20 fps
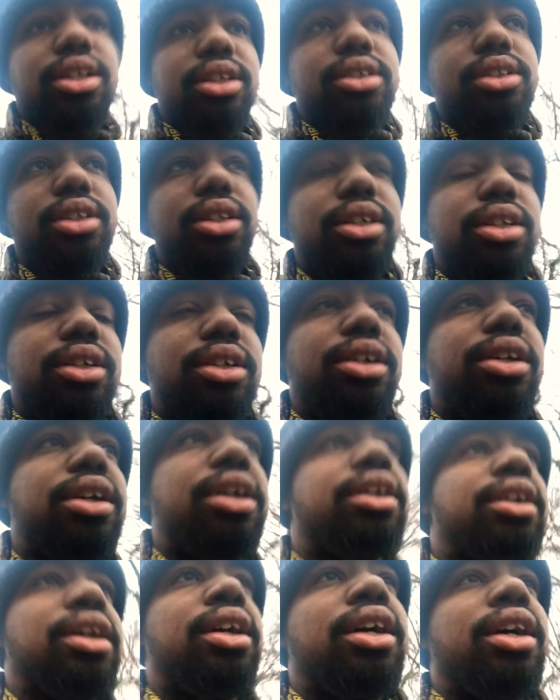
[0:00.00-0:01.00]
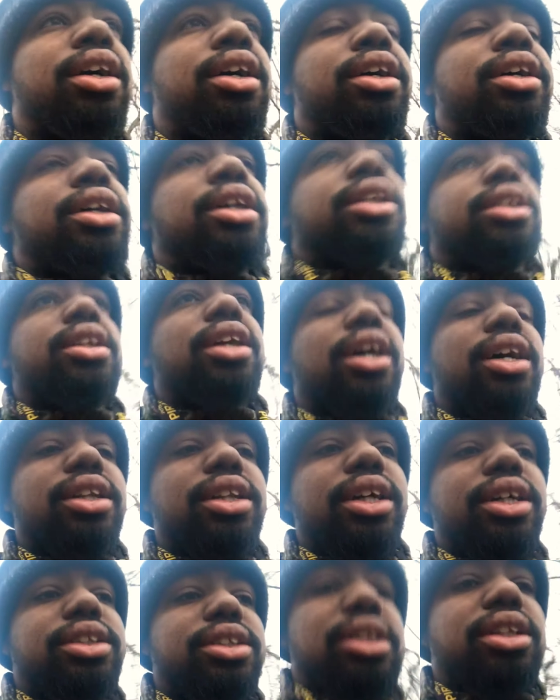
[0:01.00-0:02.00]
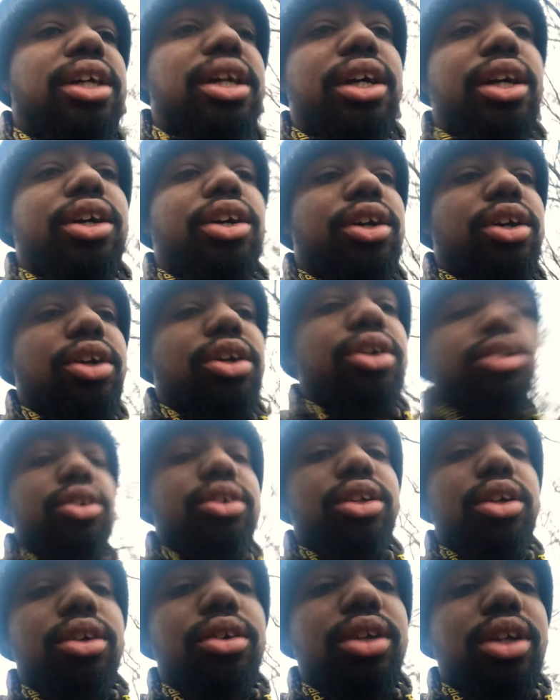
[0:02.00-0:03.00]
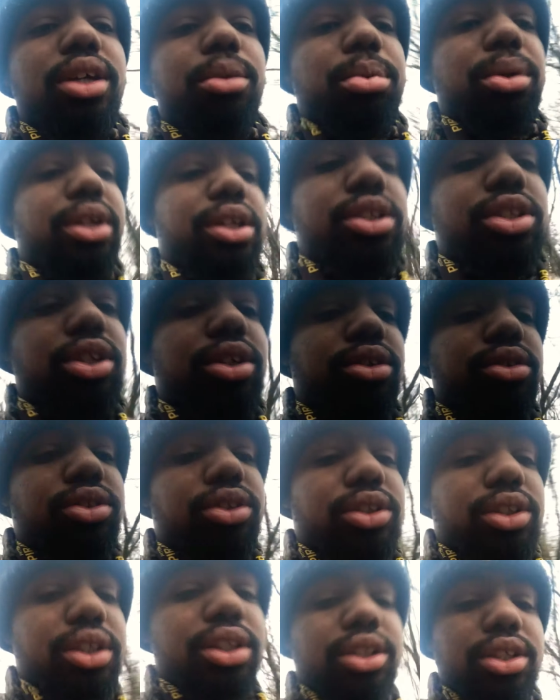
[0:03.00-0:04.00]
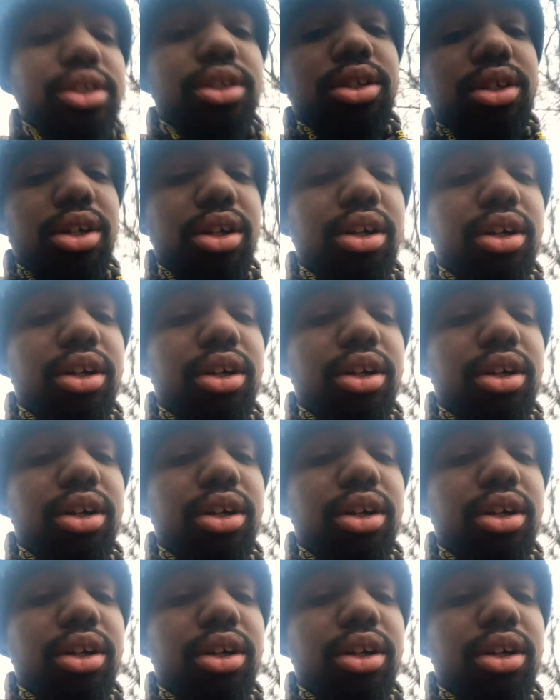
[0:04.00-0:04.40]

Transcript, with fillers: So that led to that, her, you know, keeping the children there.